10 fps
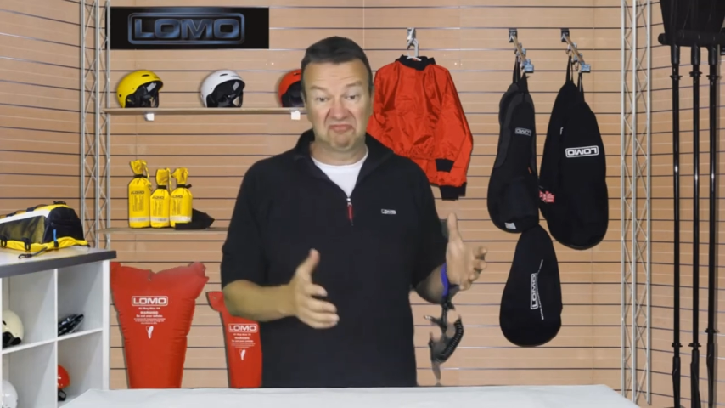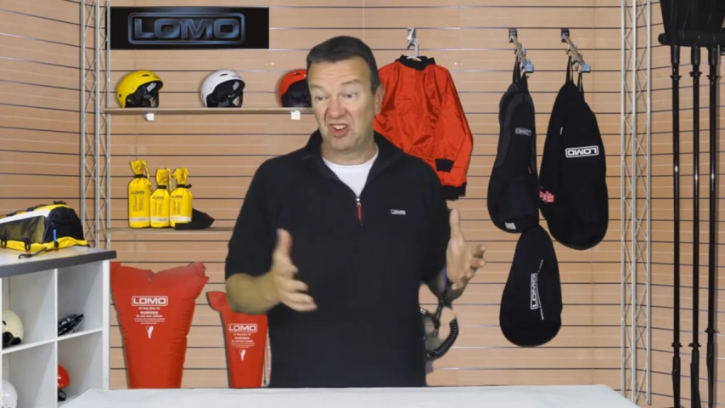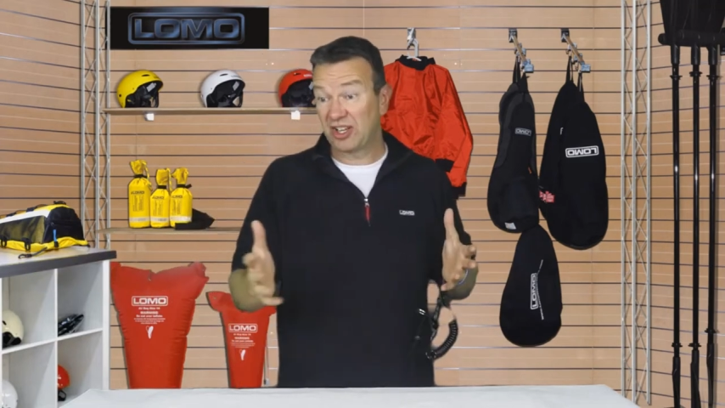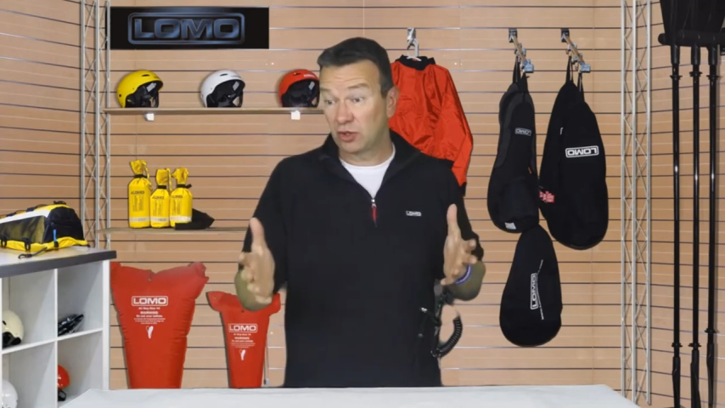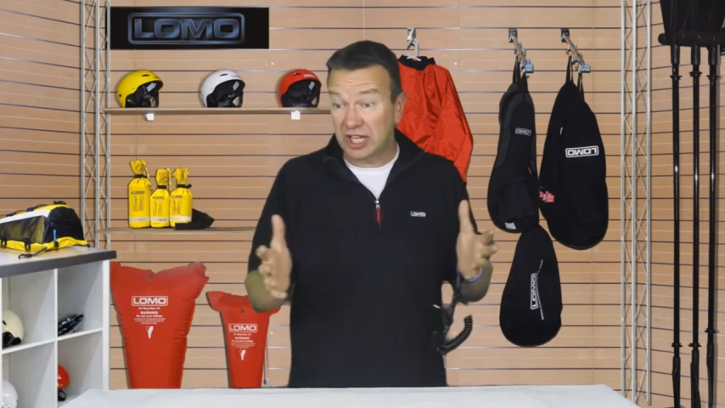
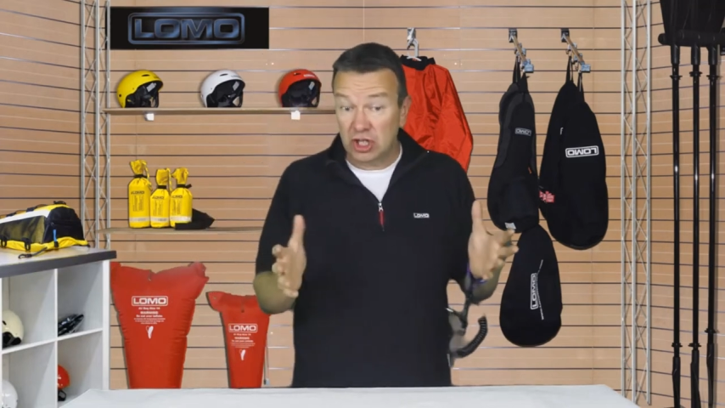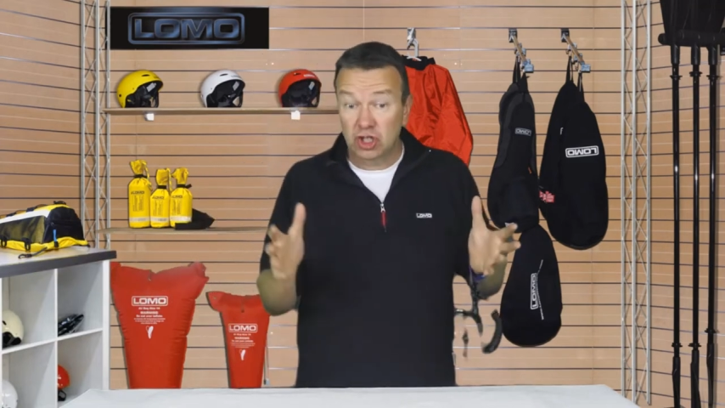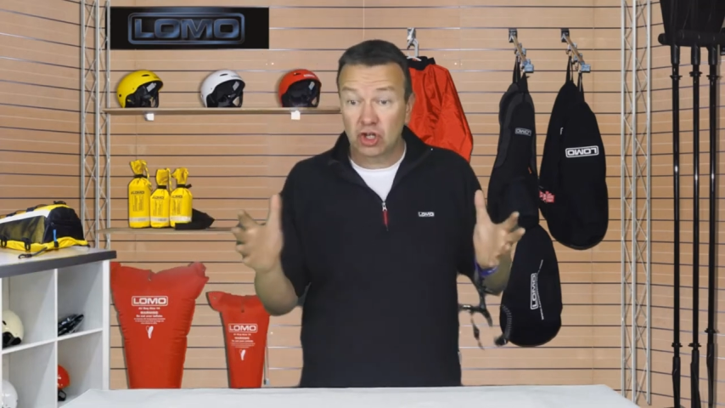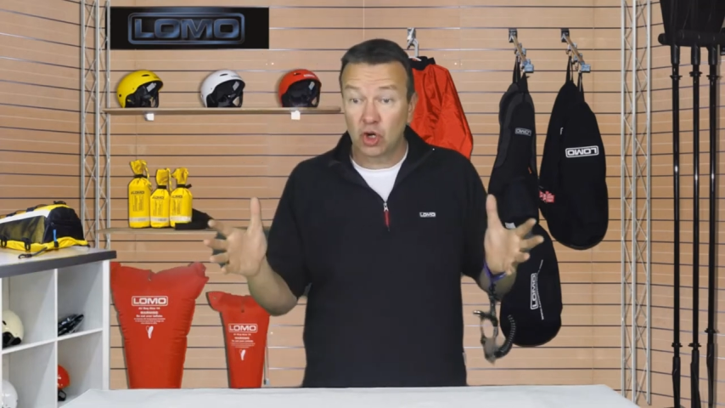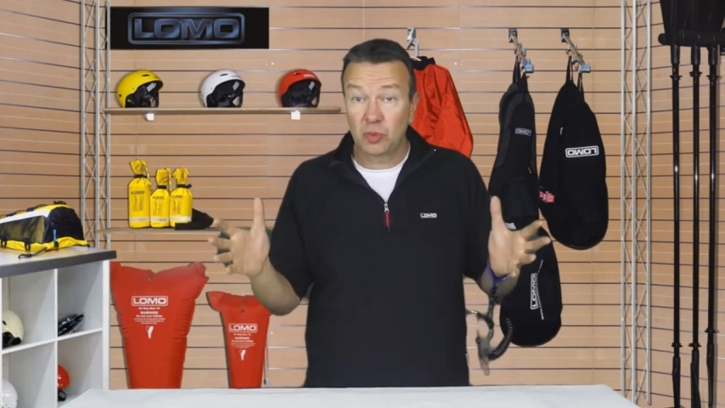wreck
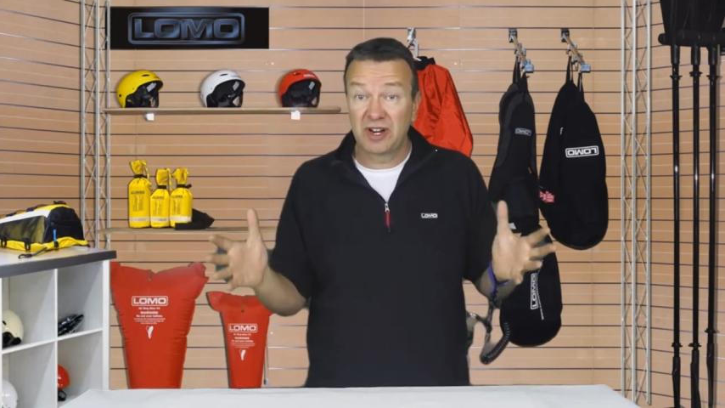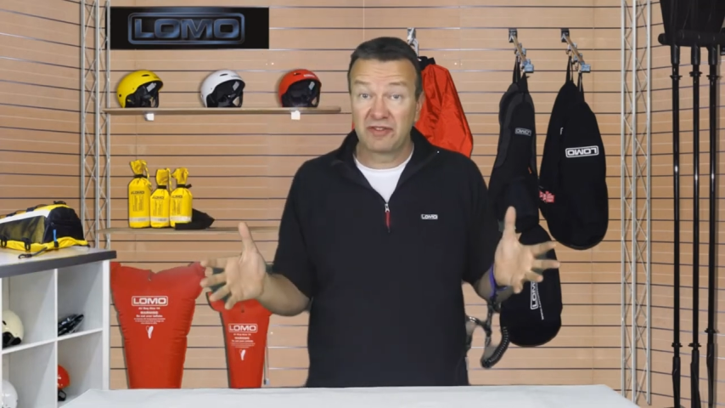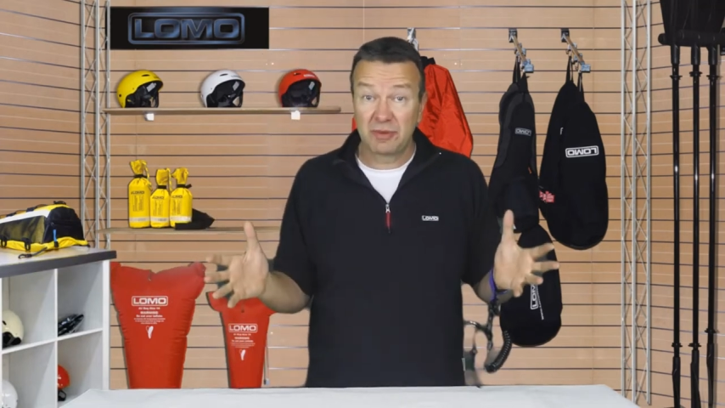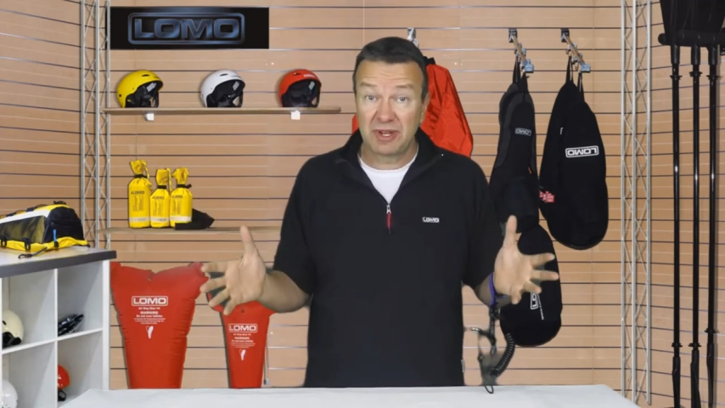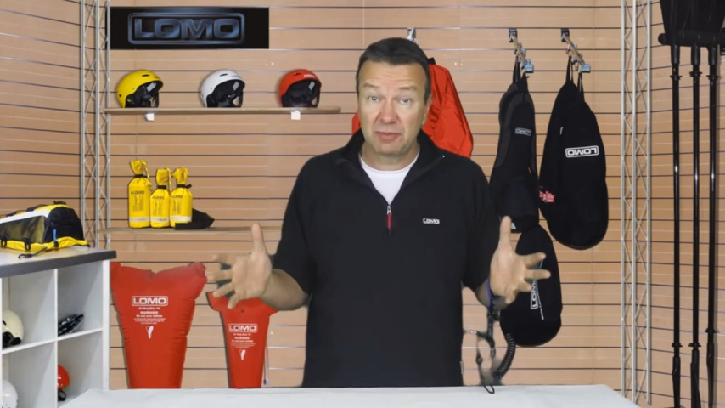location or
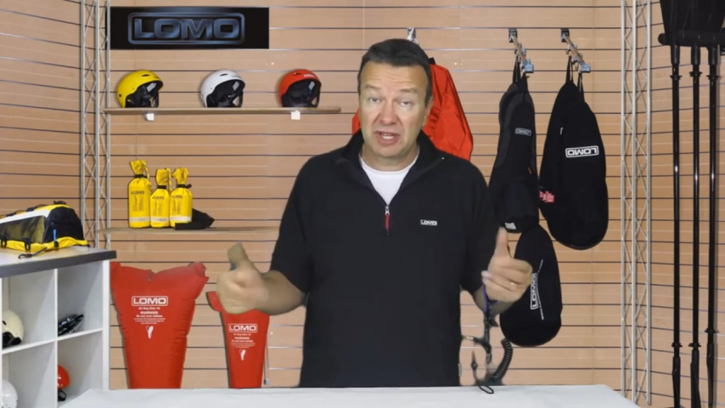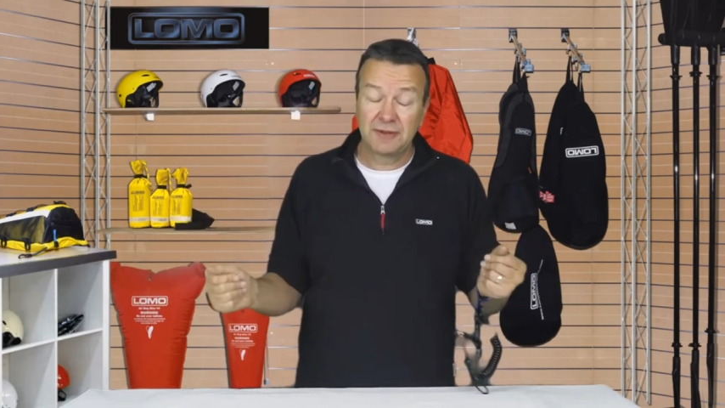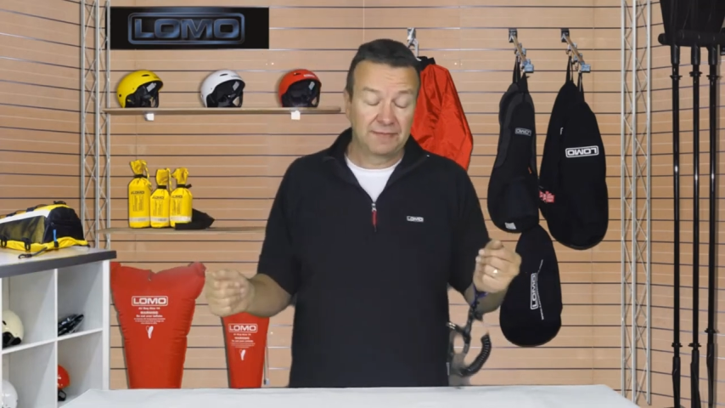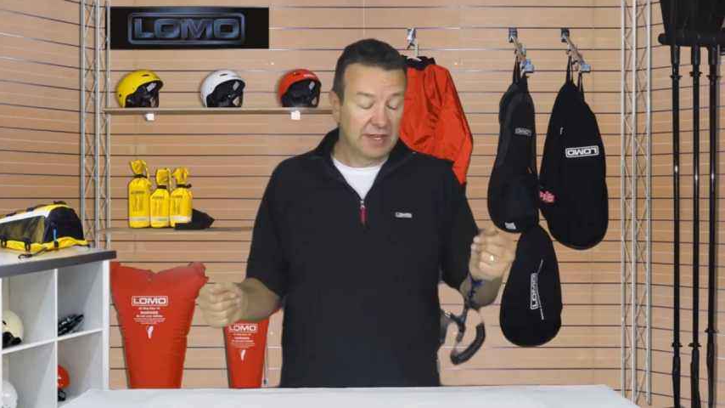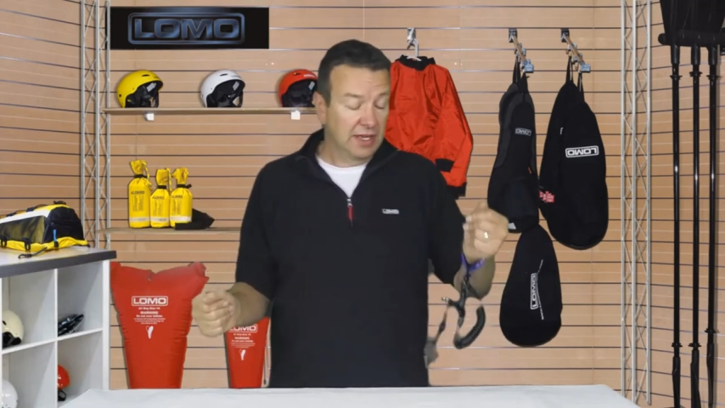wherever it might be,